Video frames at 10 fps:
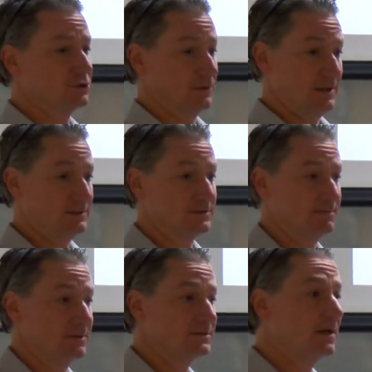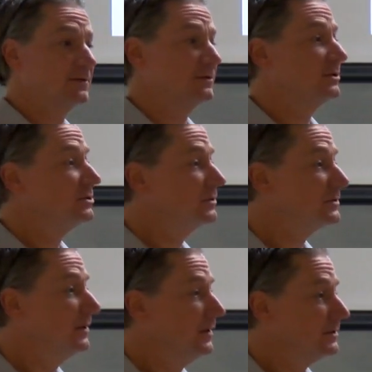in treating some mental health
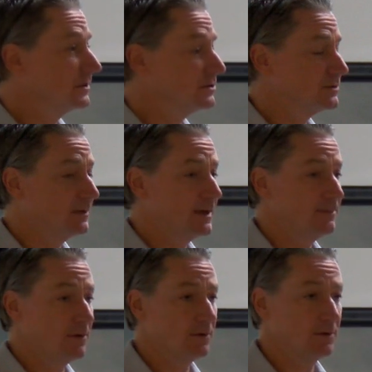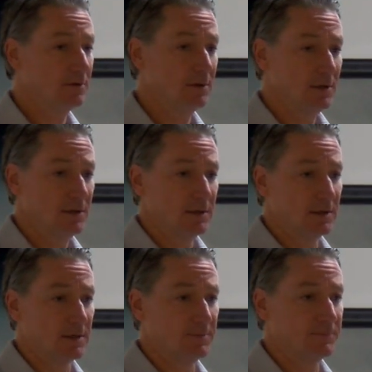conditions, such as bipolar
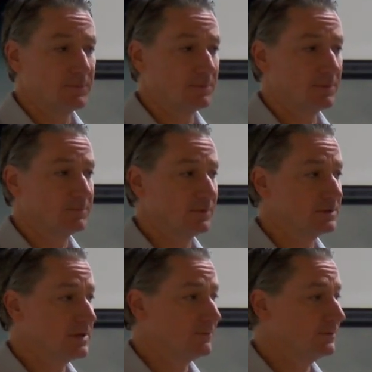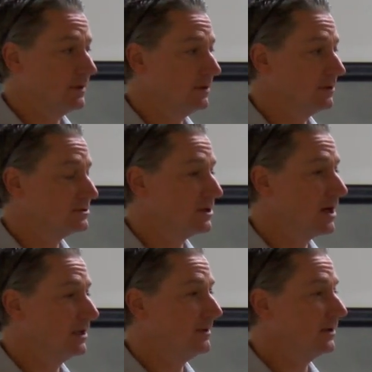um, my friend Kevin there that I was
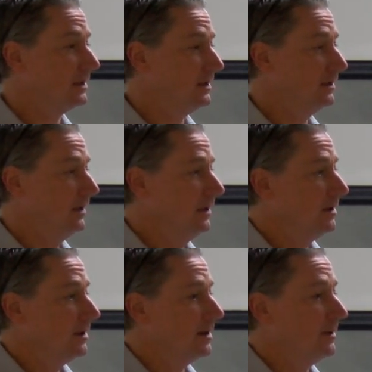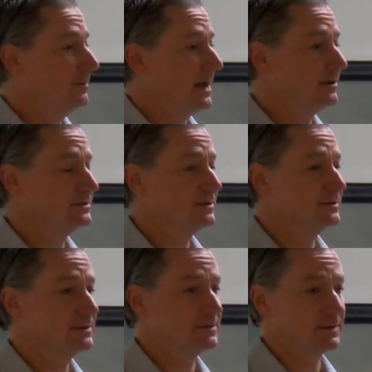talking about, he uh,
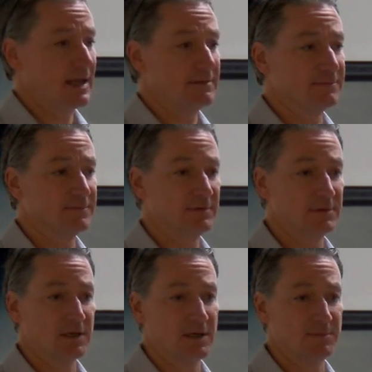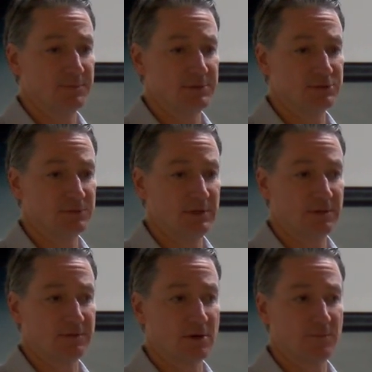balances his life um,
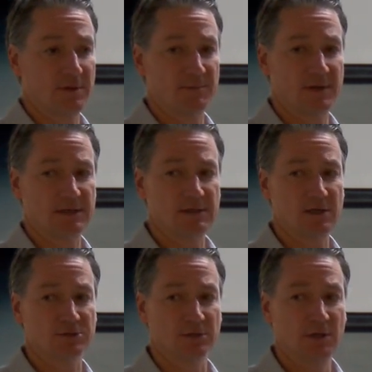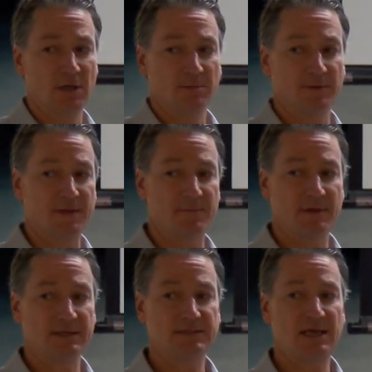between therapy and medication. But that
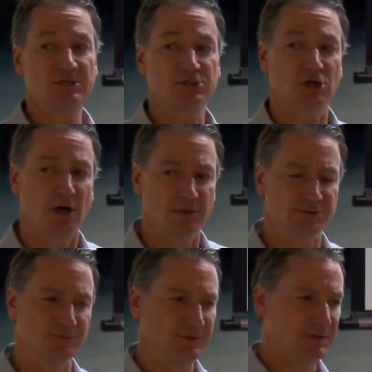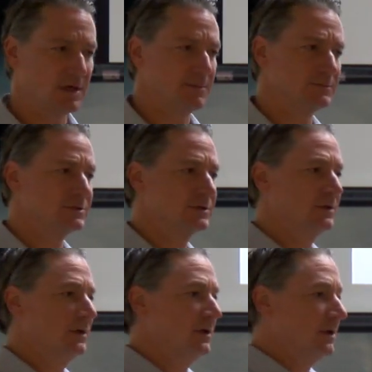medication also
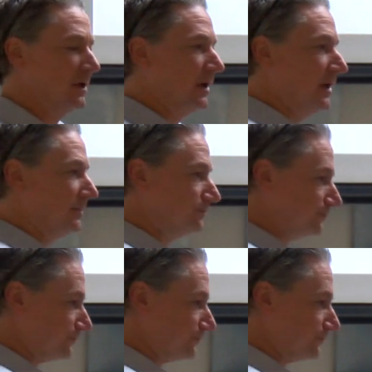becomes, um,